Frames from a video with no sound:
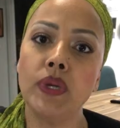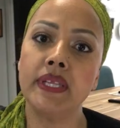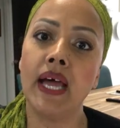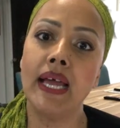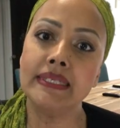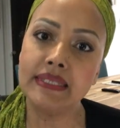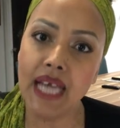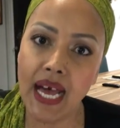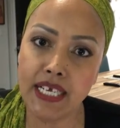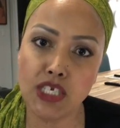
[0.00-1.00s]
with the
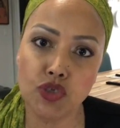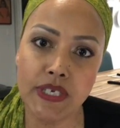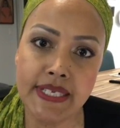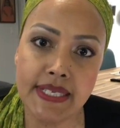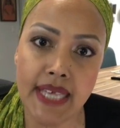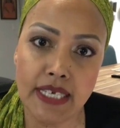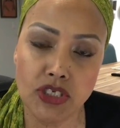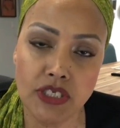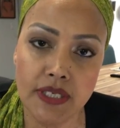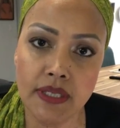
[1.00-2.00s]
entire
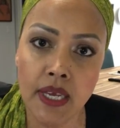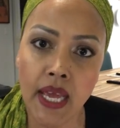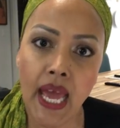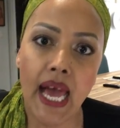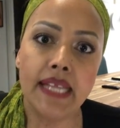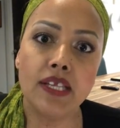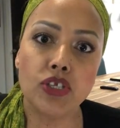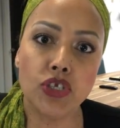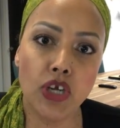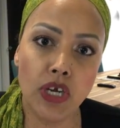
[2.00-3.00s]
transaction and the
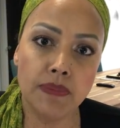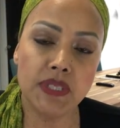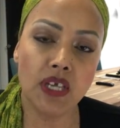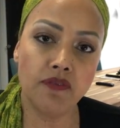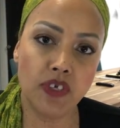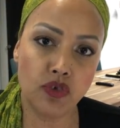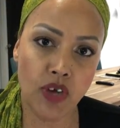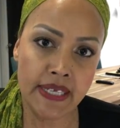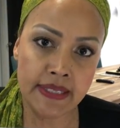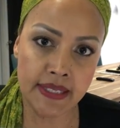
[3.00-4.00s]
terms of the
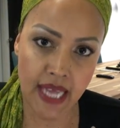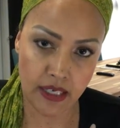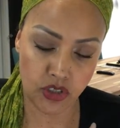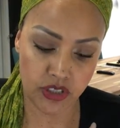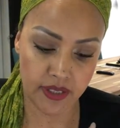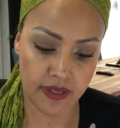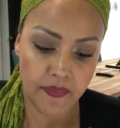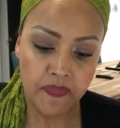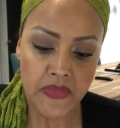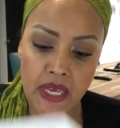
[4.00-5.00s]
transaction.
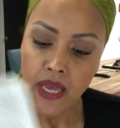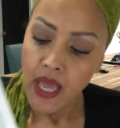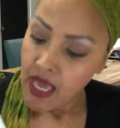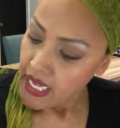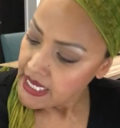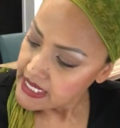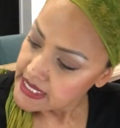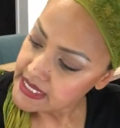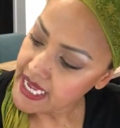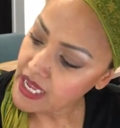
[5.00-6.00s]

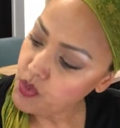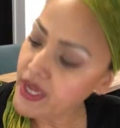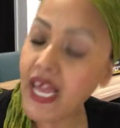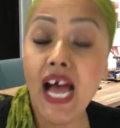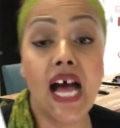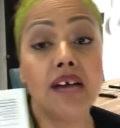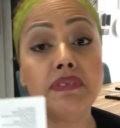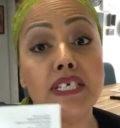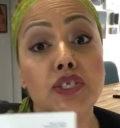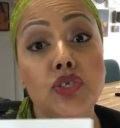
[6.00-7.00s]
Then we
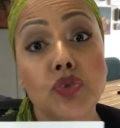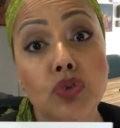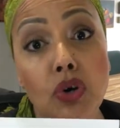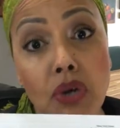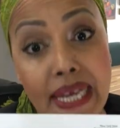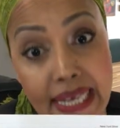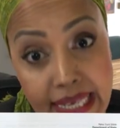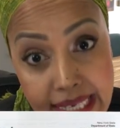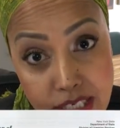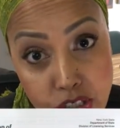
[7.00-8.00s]
have the dual
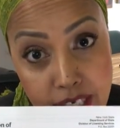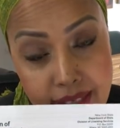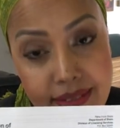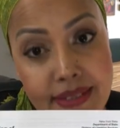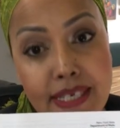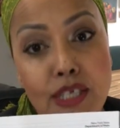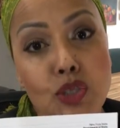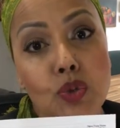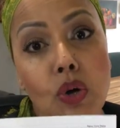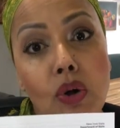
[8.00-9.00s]
agent. The
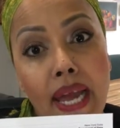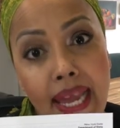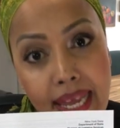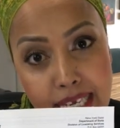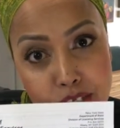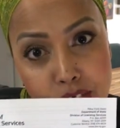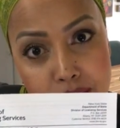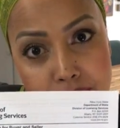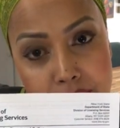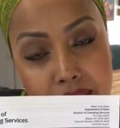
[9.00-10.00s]
dual
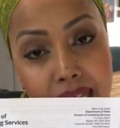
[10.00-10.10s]
agent